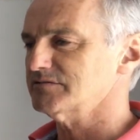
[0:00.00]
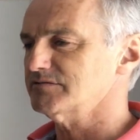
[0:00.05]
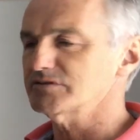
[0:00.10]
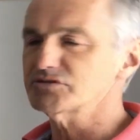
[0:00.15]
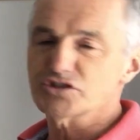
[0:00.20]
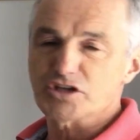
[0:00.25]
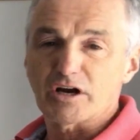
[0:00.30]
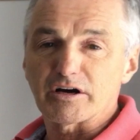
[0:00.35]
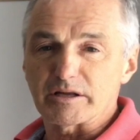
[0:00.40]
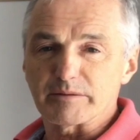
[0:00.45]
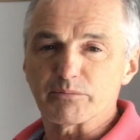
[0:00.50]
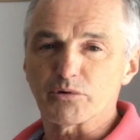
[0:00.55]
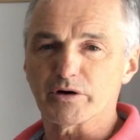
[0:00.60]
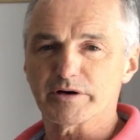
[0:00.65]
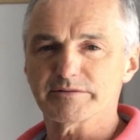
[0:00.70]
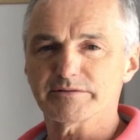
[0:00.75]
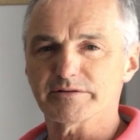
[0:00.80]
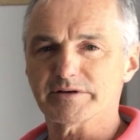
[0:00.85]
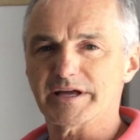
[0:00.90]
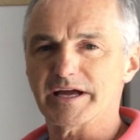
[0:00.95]
Starting point,
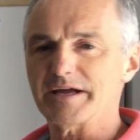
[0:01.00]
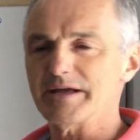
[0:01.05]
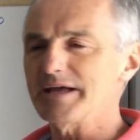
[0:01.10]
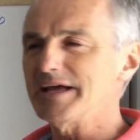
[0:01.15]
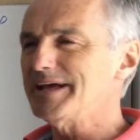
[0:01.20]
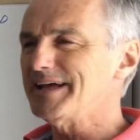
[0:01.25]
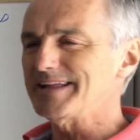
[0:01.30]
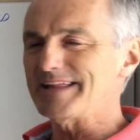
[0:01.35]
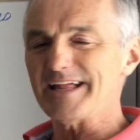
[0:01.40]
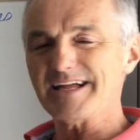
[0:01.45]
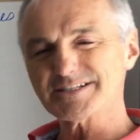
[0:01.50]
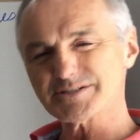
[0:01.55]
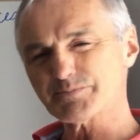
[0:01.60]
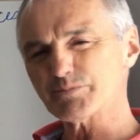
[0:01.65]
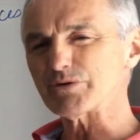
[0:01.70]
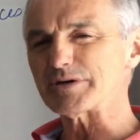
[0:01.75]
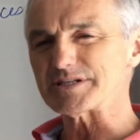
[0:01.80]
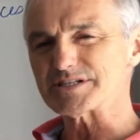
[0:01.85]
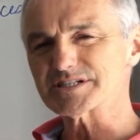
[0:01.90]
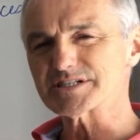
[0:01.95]
okay? That's a
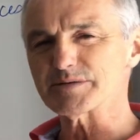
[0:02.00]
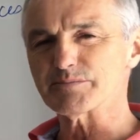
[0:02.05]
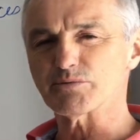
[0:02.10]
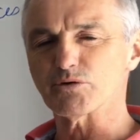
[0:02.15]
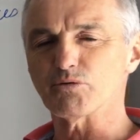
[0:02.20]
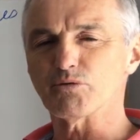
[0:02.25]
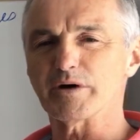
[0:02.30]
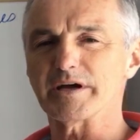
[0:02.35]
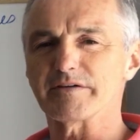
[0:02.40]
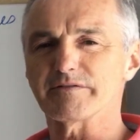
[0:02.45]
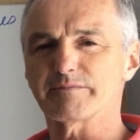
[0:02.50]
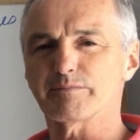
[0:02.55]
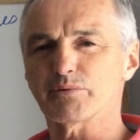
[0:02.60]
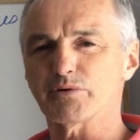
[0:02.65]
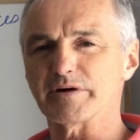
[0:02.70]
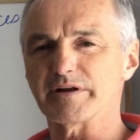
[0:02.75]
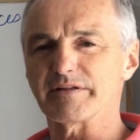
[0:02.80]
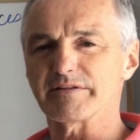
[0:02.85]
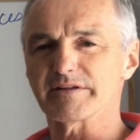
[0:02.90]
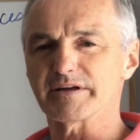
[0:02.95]
pretty simple way of
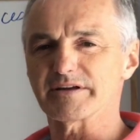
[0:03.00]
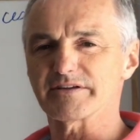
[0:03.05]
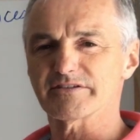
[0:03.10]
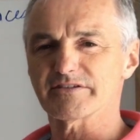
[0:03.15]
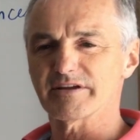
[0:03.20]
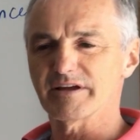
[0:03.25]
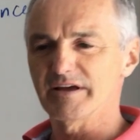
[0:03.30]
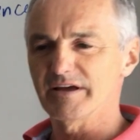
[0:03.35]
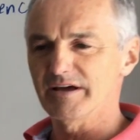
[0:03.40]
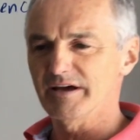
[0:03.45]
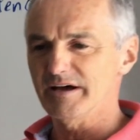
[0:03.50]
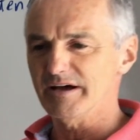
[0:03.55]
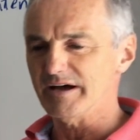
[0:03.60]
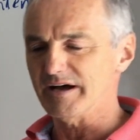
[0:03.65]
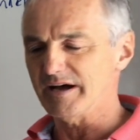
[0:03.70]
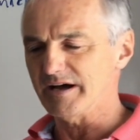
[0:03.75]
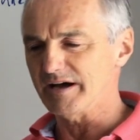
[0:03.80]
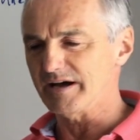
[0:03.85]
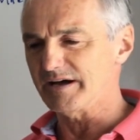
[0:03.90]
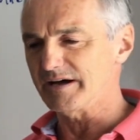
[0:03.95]
putting things.
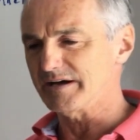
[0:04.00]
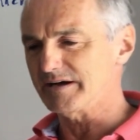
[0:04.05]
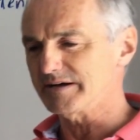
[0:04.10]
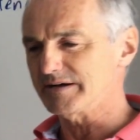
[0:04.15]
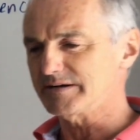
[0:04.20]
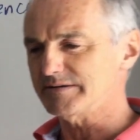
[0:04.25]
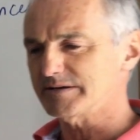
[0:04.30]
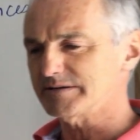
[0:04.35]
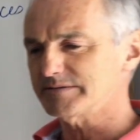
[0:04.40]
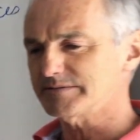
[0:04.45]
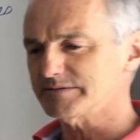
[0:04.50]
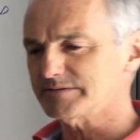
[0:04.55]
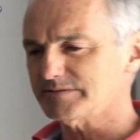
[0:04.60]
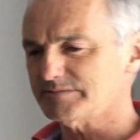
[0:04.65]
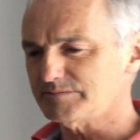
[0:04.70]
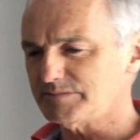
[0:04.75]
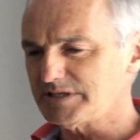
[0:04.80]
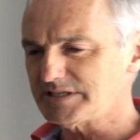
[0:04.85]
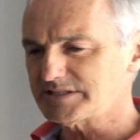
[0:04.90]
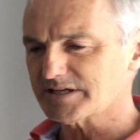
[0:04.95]

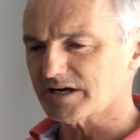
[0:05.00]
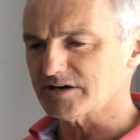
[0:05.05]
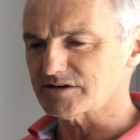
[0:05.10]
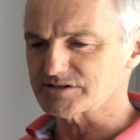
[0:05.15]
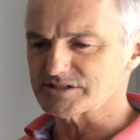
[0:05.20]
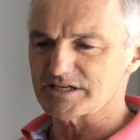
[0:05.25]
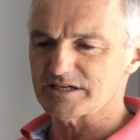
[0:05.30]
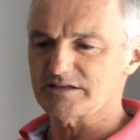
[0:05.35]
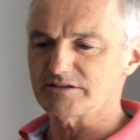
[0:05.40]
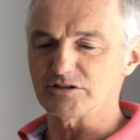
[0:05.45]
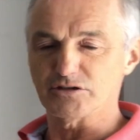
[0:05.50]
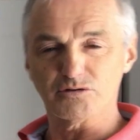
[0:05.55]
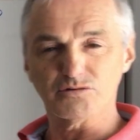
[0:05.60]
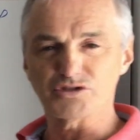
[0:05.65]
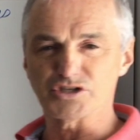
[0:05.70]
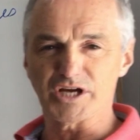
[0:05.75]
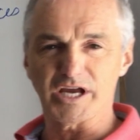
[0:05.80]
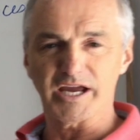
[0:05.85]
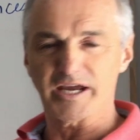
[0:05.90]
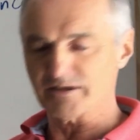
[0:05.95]
Me, Tarzan, you,
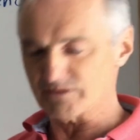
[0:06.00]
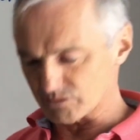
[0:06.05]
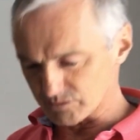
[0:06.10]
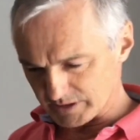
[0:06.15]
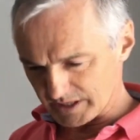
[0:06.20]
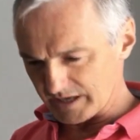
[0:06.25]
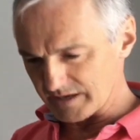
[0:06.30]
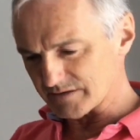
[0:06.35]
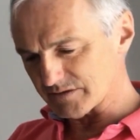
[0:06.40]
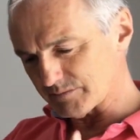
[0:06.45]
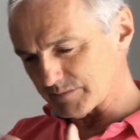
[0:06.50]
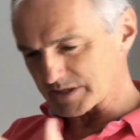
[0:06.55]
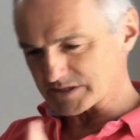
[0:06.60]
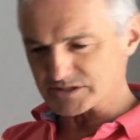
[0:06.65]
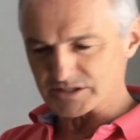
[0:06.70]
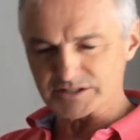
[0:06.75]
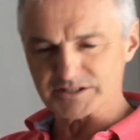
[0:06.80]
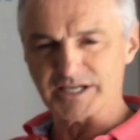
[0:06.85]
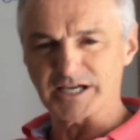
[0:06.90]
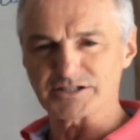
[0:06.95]
Jane, okay, the
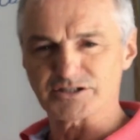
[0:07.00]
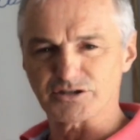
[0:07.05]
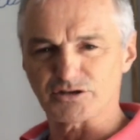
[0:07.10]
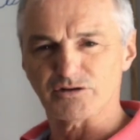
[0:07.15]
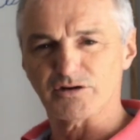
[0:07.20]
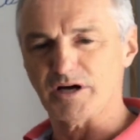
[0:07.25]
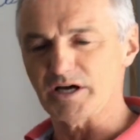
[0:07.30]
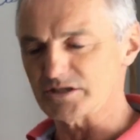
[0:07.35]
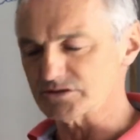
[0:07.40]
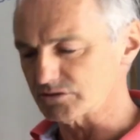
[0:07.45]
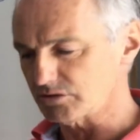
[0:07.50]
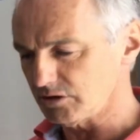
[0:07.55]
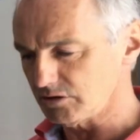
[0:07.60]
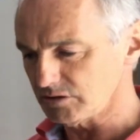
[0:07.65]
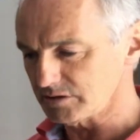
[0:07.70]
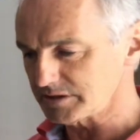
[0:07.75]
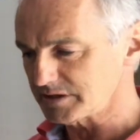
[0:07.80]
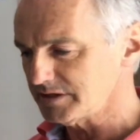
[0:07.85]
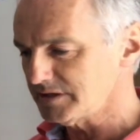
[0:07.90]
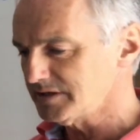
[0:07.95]
message gets across.
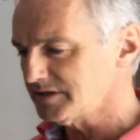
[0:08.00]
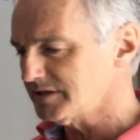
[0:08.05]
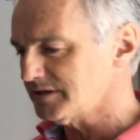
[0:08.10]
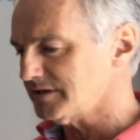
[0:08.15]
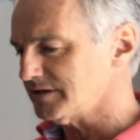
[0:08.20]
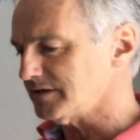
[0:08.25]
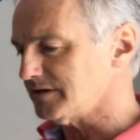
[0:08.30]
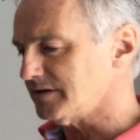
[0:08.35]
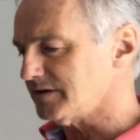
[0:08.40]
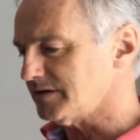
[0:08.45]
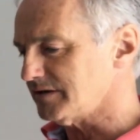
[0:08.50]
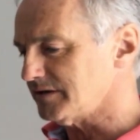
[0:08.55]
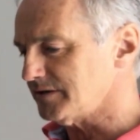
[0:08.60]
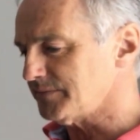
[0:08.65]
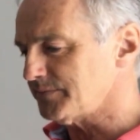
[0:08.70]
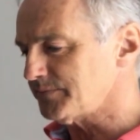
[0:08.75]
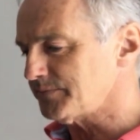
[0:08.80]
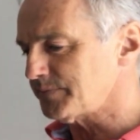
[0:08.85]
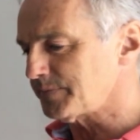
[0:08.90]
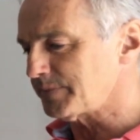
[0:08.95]
Ugh.
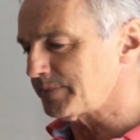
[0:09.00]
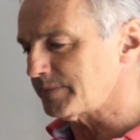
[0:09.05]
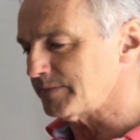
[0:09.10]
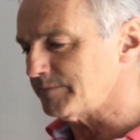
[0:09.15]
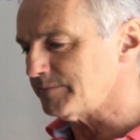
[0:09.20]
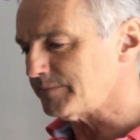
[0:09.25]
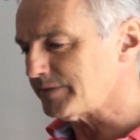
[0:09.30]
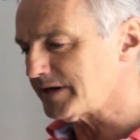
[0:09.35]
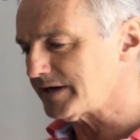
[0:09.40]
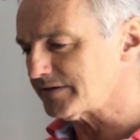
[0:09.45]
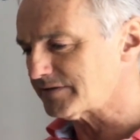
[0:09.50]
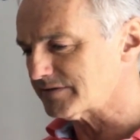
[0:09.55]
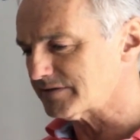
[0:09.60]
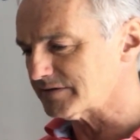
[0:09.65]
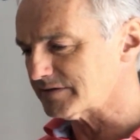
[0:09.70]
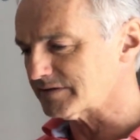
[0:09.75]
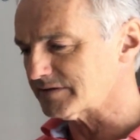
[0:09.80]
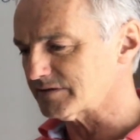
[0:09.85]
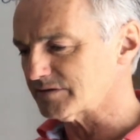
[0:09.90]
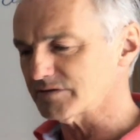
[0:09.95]
But
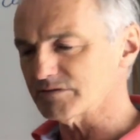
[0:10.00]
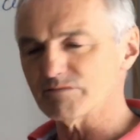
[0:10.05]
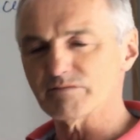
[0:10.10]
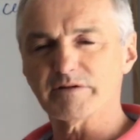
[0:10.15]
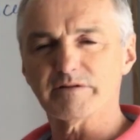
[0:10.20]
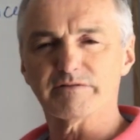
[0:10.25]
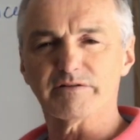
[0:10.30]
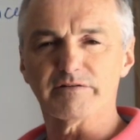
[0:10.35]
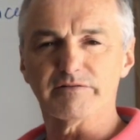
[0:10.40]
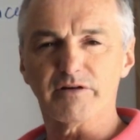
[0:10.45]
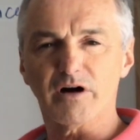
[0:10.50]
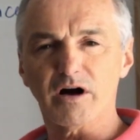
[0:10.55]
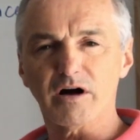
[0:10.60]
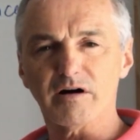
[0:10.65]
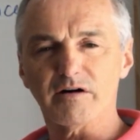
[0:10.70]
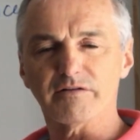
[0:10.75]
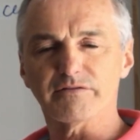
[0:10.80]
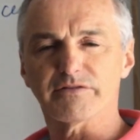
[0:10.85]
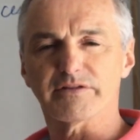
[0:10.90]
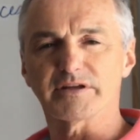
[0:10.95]
we've
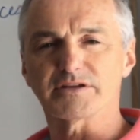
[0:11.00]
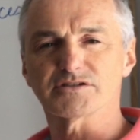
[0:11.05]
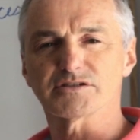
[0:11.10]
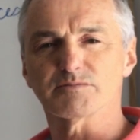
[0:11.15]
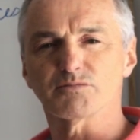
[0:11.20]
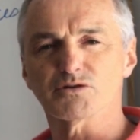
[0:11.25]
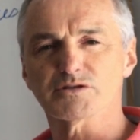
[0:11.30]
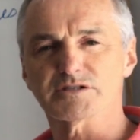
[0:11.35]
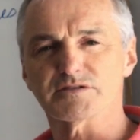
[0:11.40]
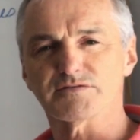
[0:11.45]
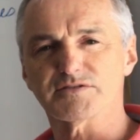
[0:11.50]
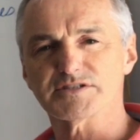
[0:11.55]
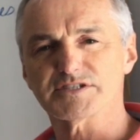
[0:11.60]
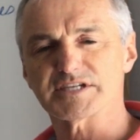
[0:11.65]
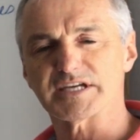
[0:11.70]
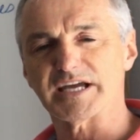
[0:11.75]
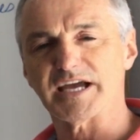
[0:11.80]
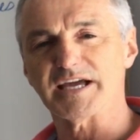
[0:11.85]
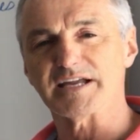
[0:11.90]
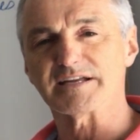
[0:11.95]
evolved, things are more
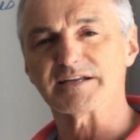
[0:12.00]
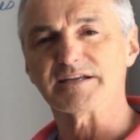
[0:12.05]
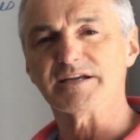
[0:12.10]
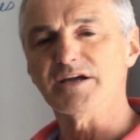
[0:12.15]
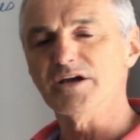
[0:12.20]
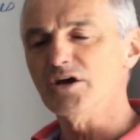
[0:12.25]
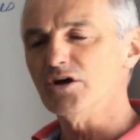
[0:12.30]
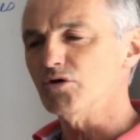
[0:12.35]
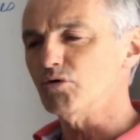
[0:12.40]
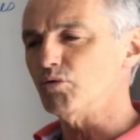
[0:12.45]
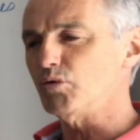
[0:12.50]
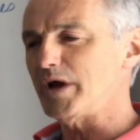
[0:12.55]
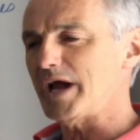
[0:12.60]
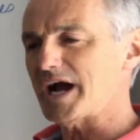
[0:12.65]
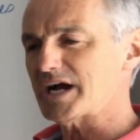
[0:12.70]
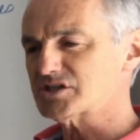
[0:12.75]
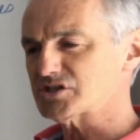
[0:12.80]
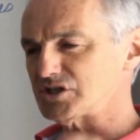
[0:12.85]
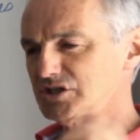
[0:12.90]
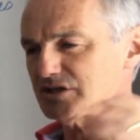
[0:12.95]
sophisticated. We
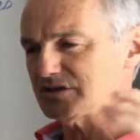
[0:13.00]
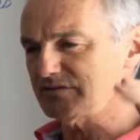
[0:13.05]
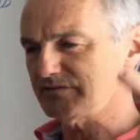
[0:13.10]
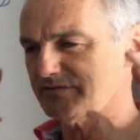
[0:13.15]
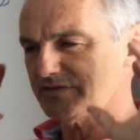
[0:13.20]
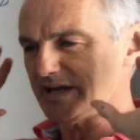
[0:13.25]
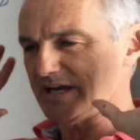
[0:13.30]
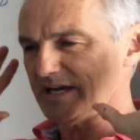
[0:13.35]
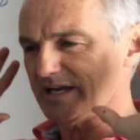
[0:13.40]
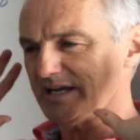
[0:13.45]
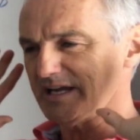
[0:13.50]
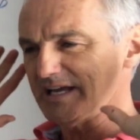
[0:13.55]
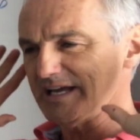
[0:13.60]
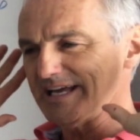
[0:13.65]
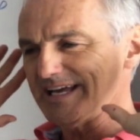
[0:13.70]
actually convey